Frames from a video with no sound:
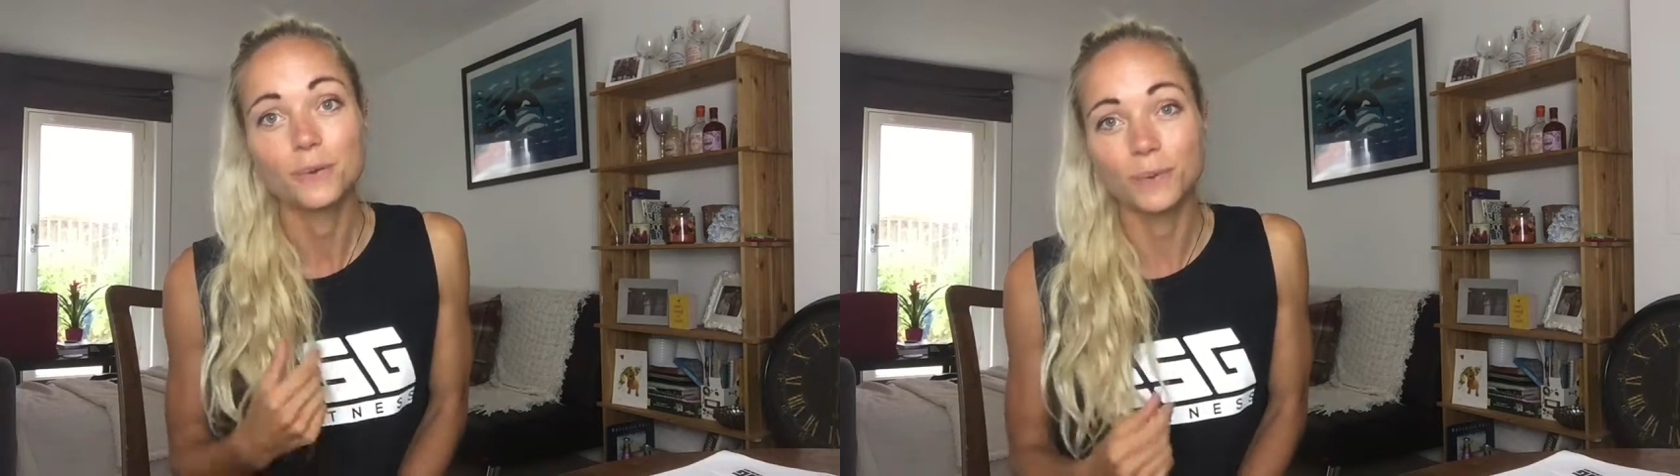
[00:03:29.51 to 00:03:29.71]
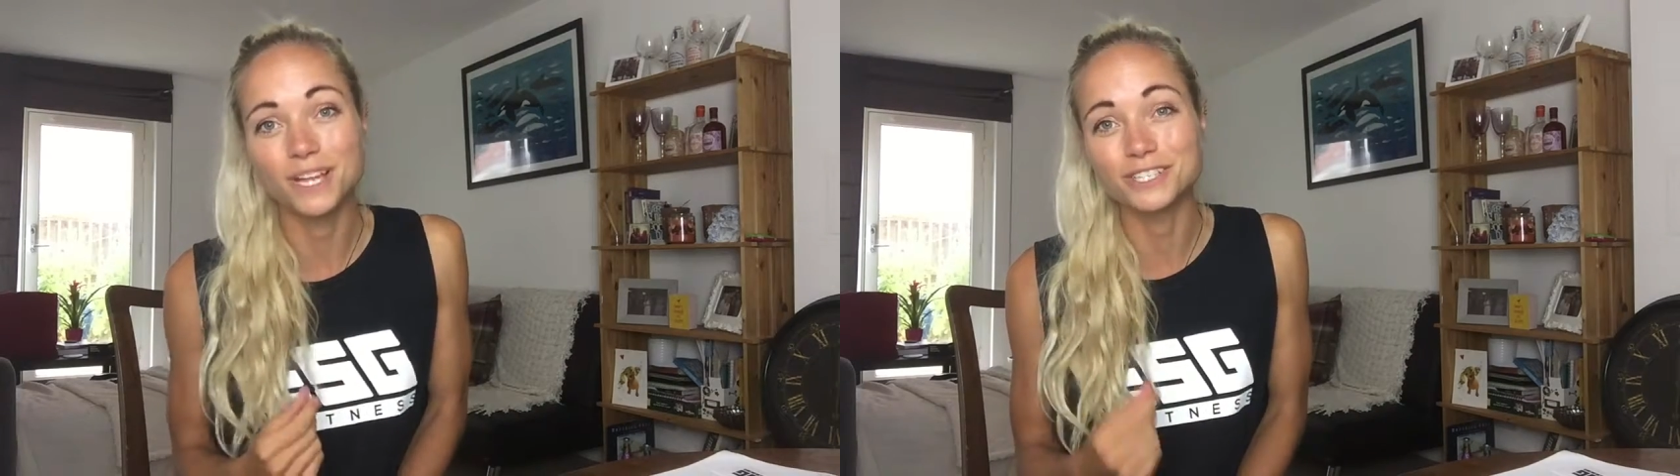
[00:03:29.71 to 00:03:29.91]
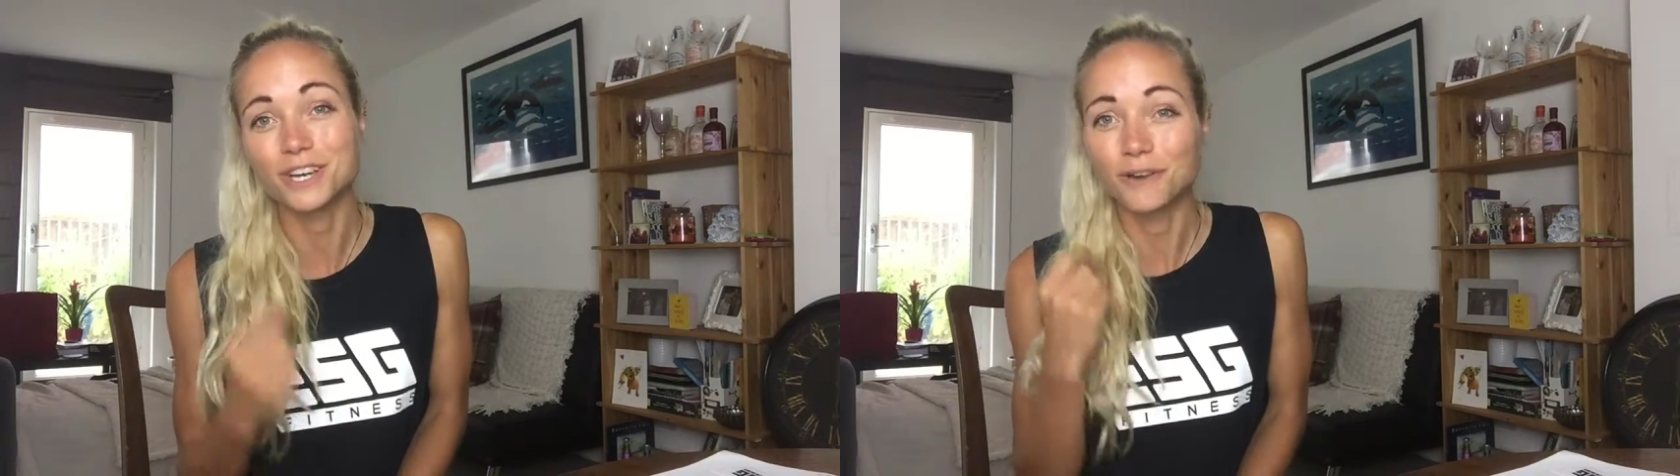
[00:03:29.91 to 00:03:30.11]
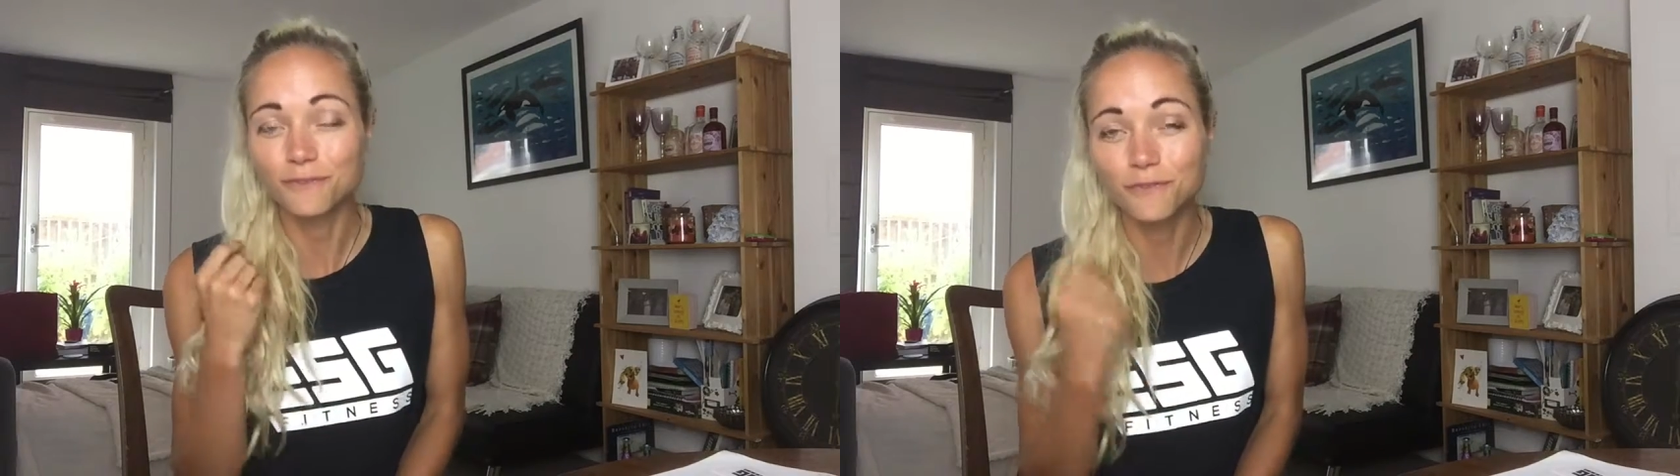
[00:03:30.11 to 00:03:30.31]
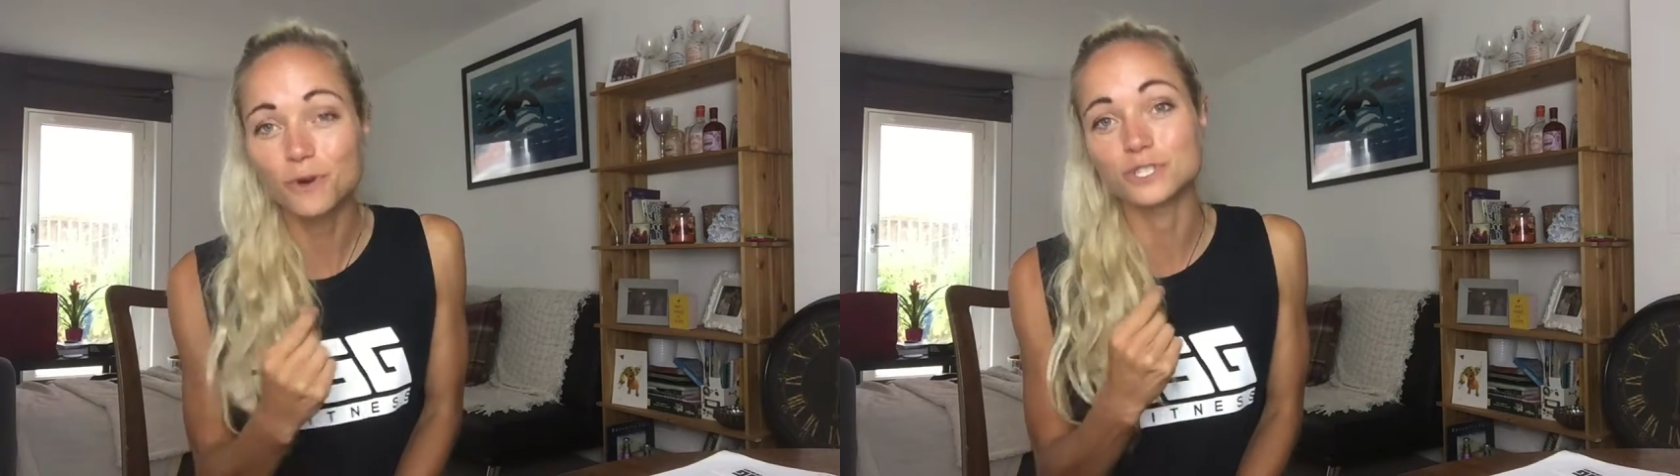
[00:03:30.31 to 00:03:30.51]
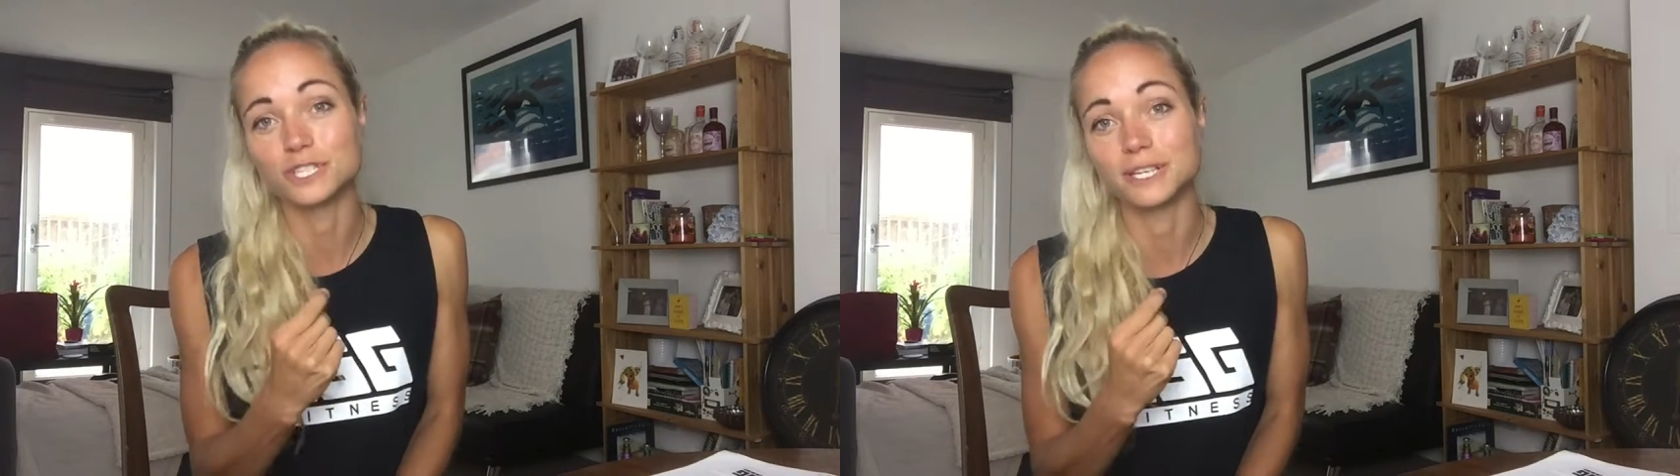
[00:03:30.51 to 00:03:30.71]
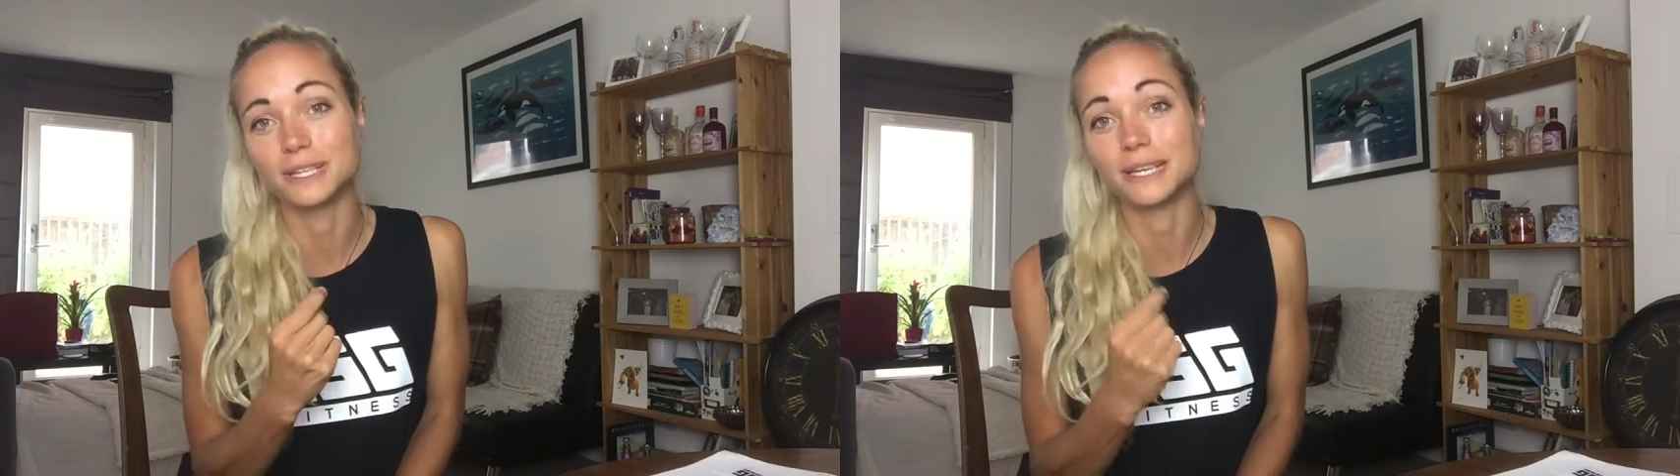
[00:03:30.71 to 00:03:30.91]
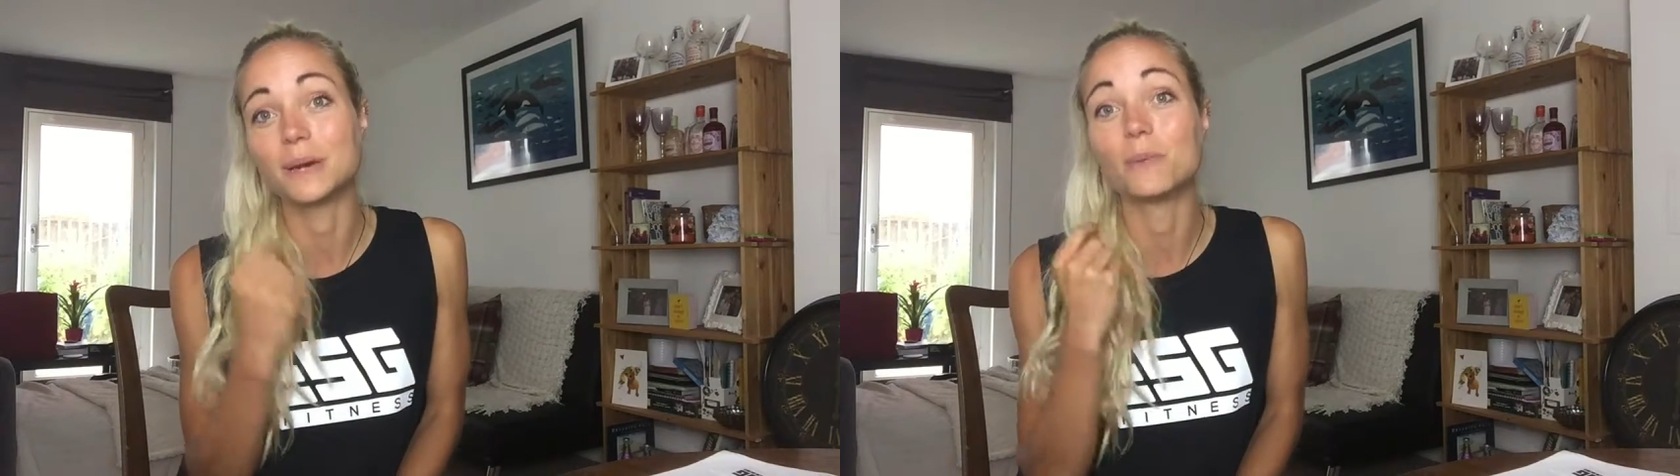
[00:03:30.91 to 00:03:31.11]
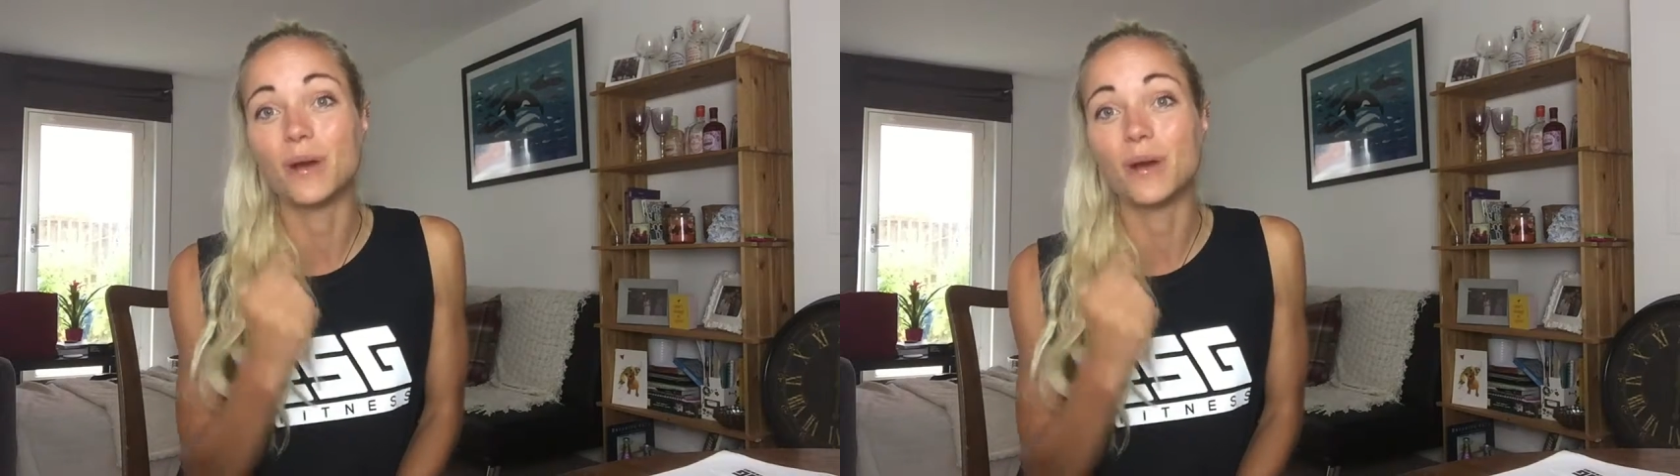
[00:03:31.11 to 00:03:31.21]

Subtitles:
which unfortunately